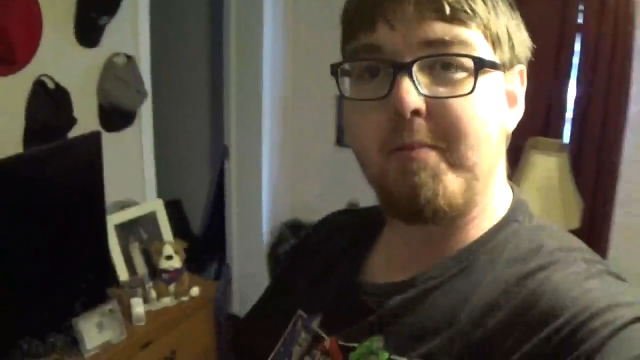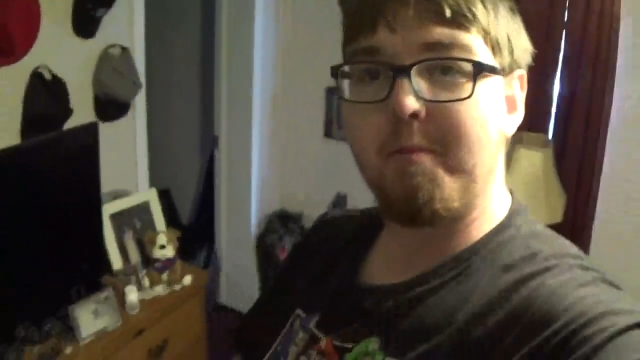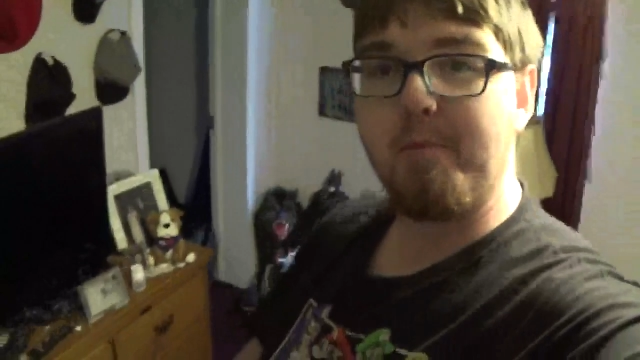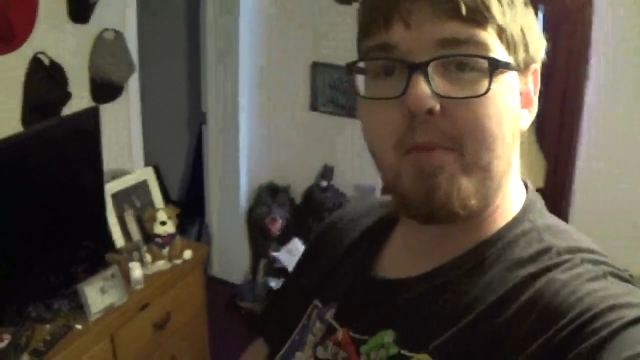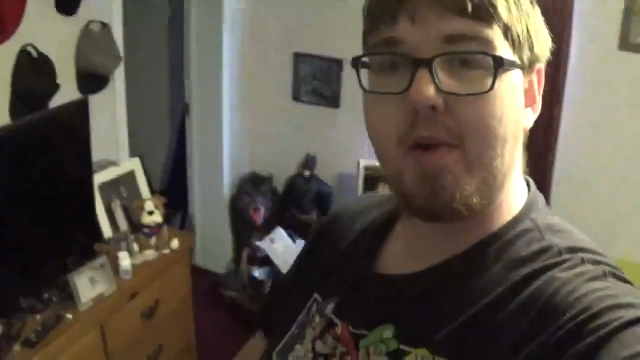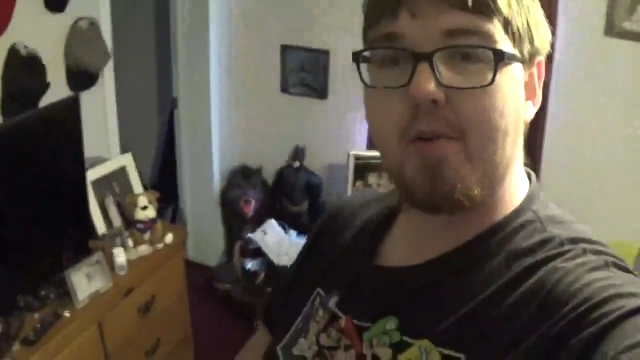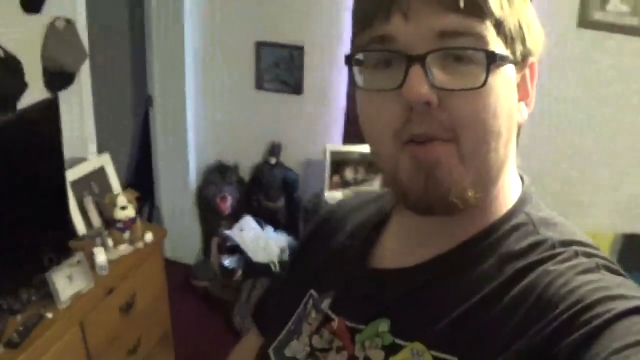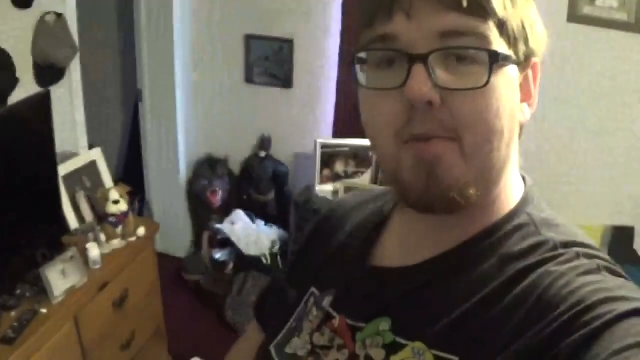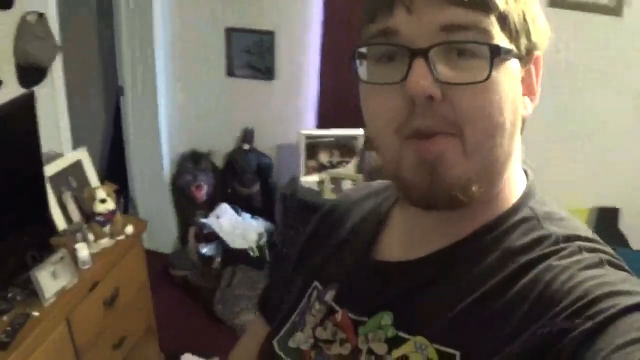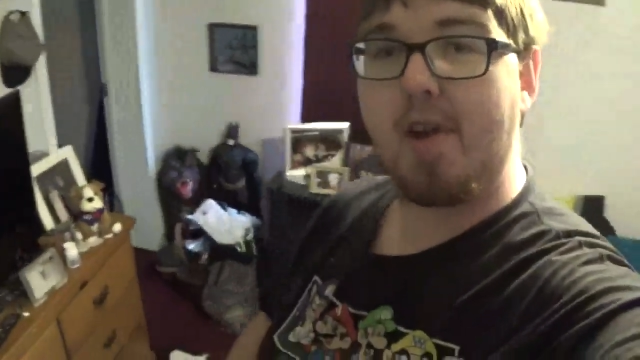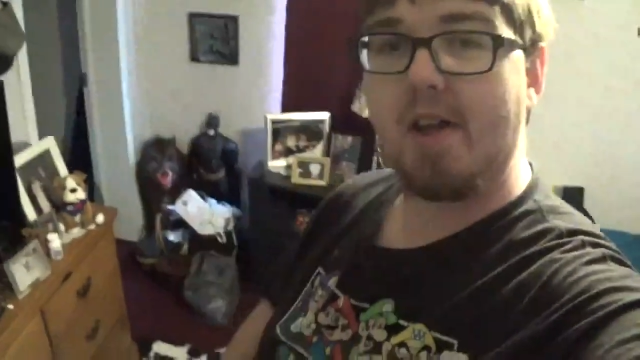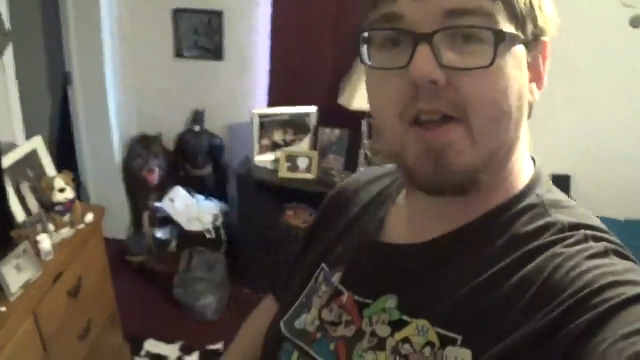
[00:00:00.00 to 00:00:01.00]
my room
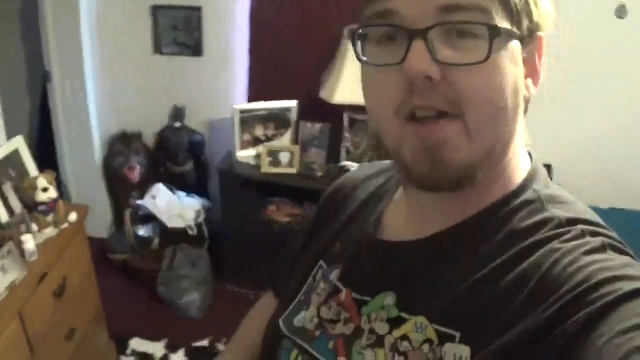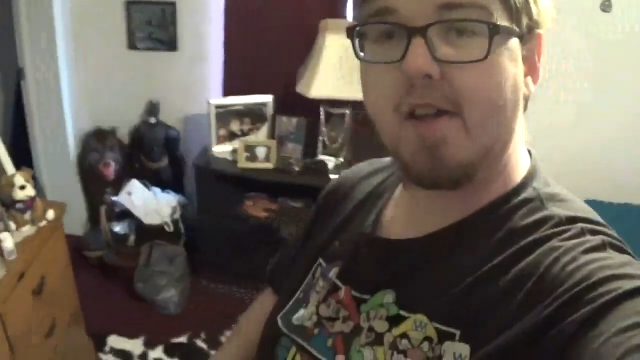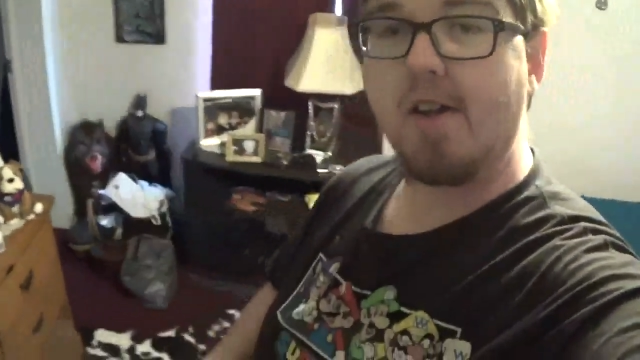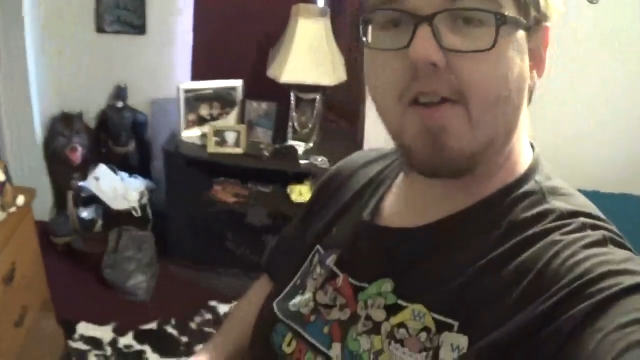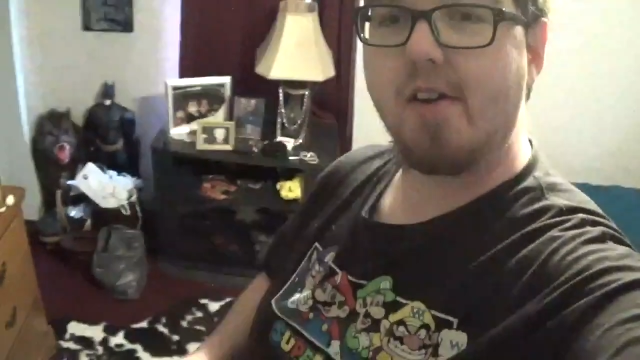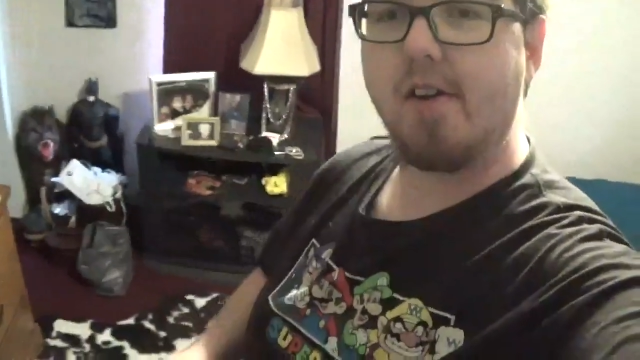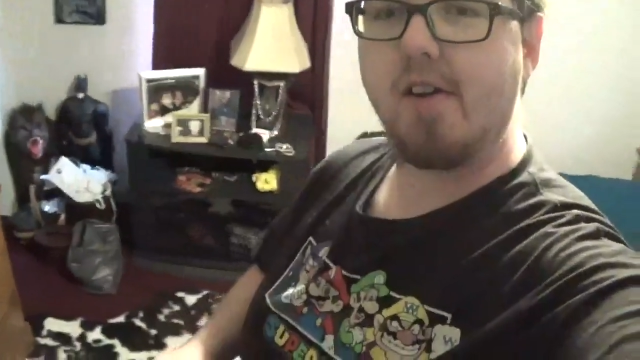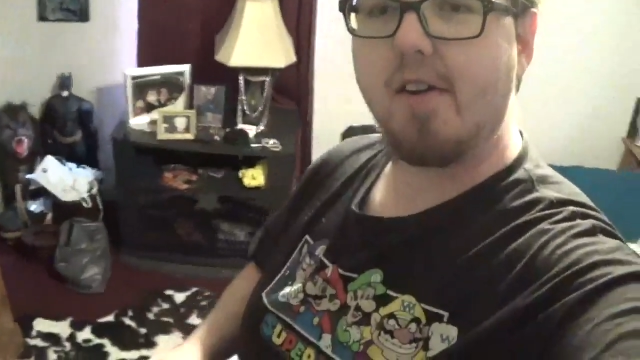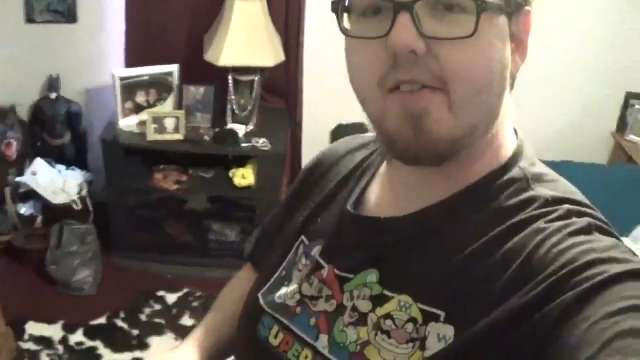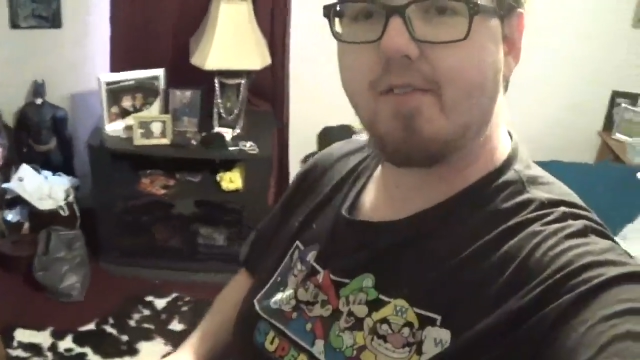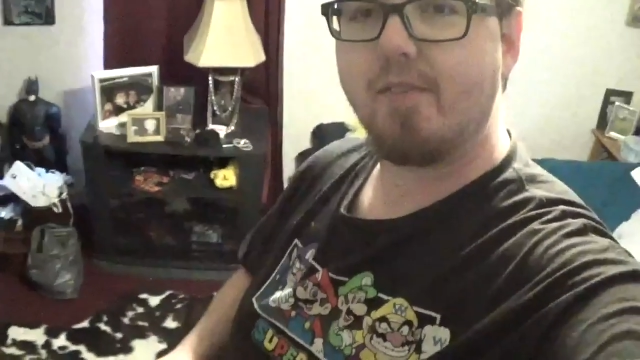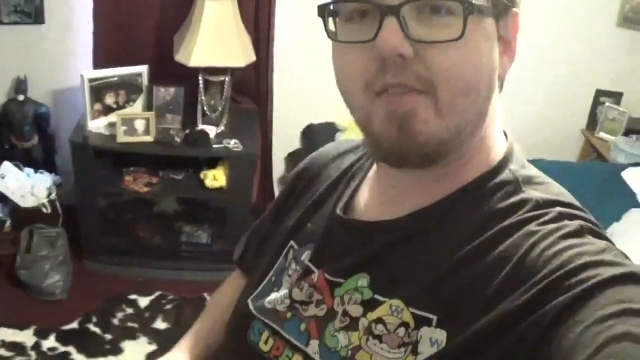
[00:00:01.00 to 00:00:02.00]
right here,
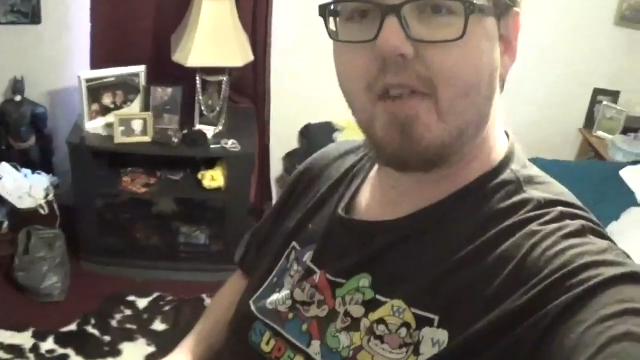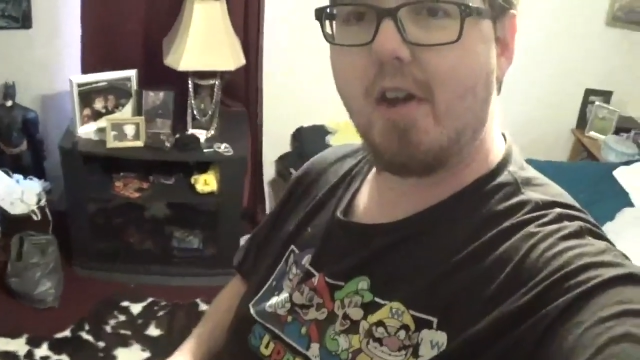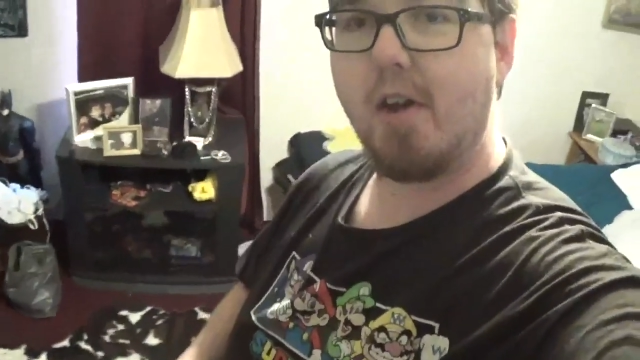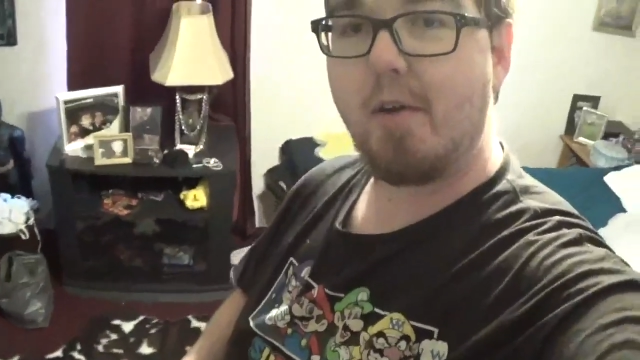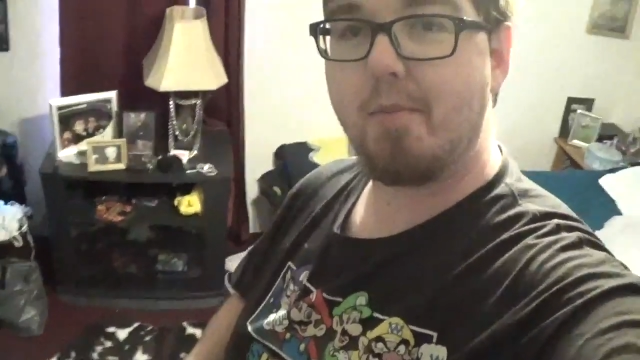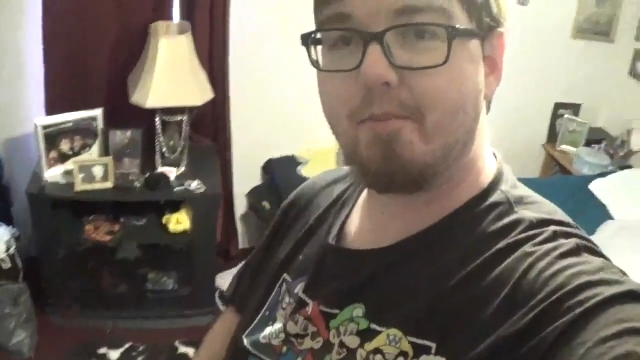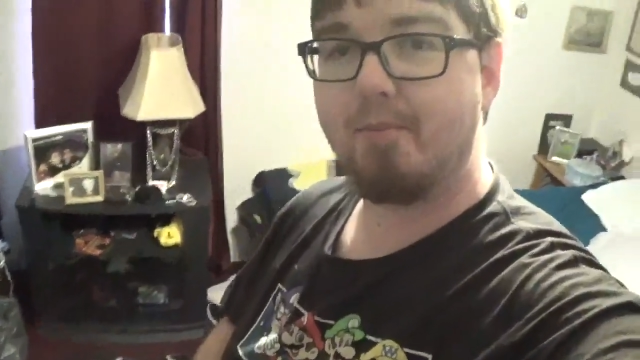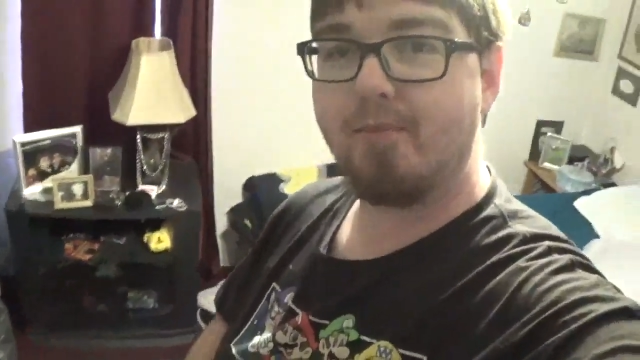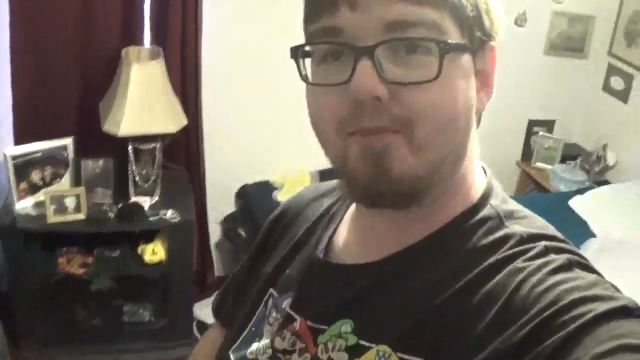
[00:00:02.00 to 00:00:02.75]
um,